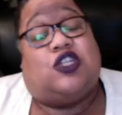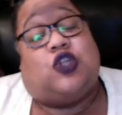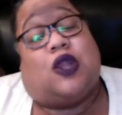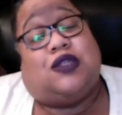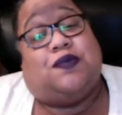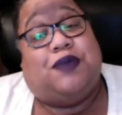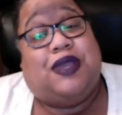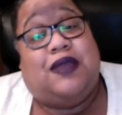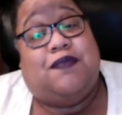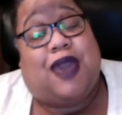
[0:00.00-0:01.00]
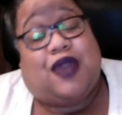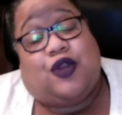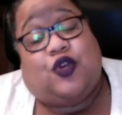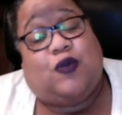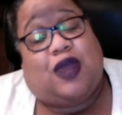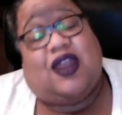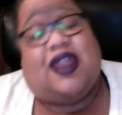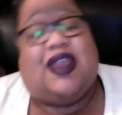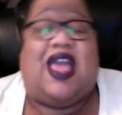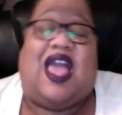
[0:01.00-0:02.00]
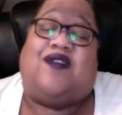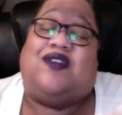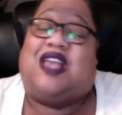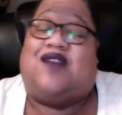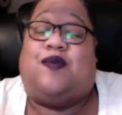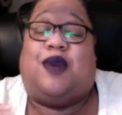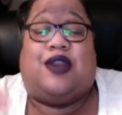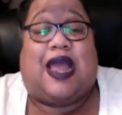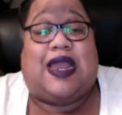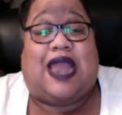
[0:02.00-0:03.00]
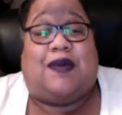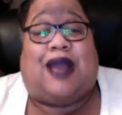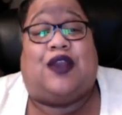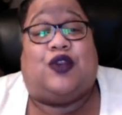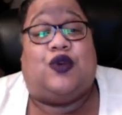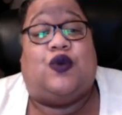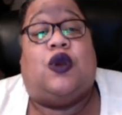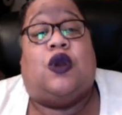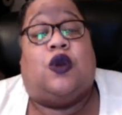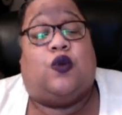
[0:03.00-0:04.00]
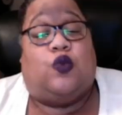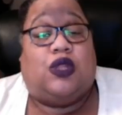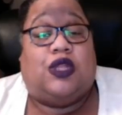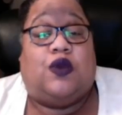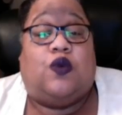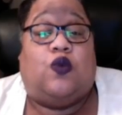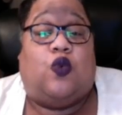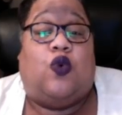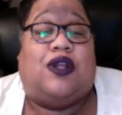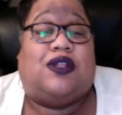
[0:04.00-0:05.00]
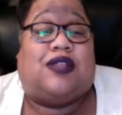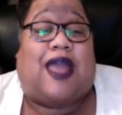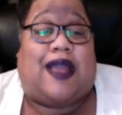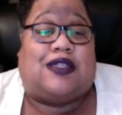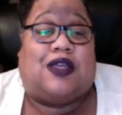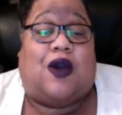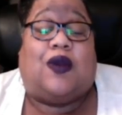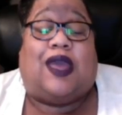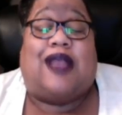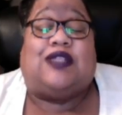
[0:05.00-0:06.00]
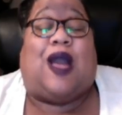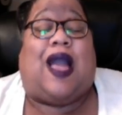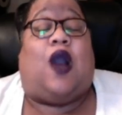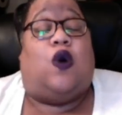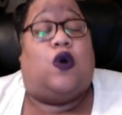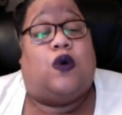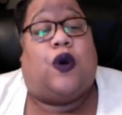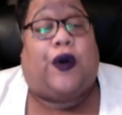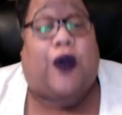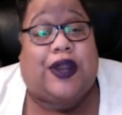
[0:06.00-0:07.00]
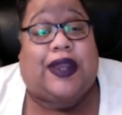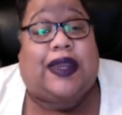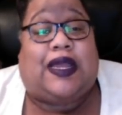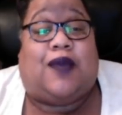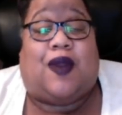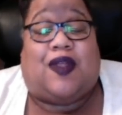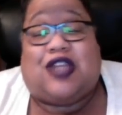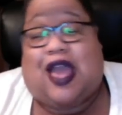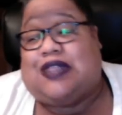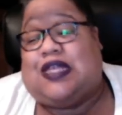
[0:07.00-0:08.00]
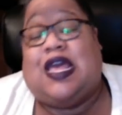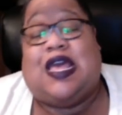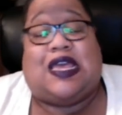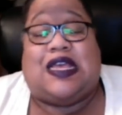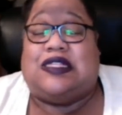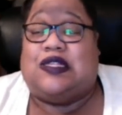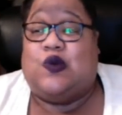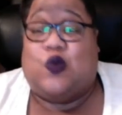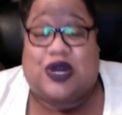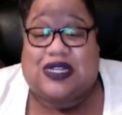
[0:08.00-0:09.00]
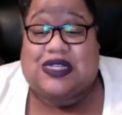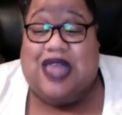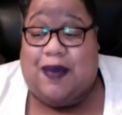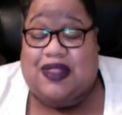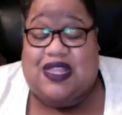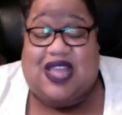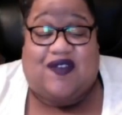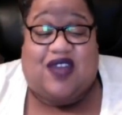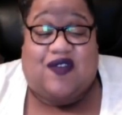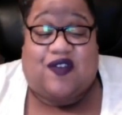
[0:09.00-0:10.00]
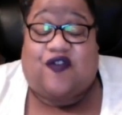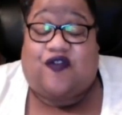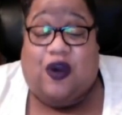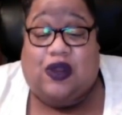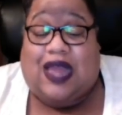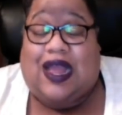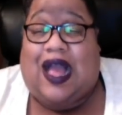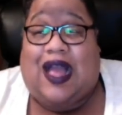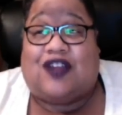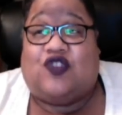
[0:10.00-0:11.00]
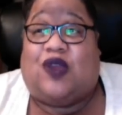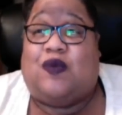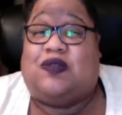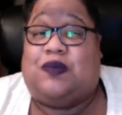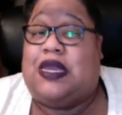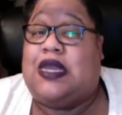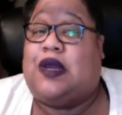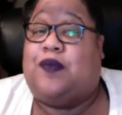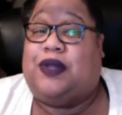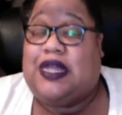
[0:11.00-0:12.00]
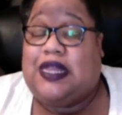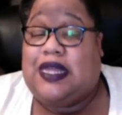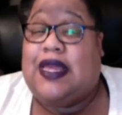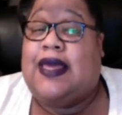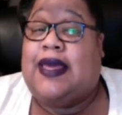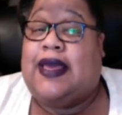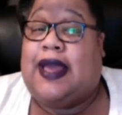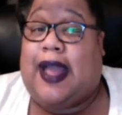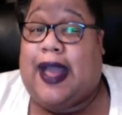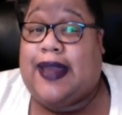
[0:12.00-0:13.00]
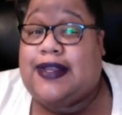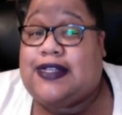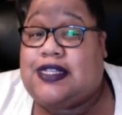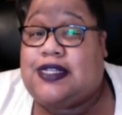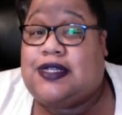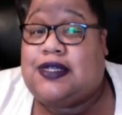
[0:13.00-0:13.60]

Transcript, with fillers: start to be better and do better and have us have a better dynamic. I do really want that. Okay, so I wholeheartedly apologize. It's the one time I think I've ever felt like Andrei was being completely honest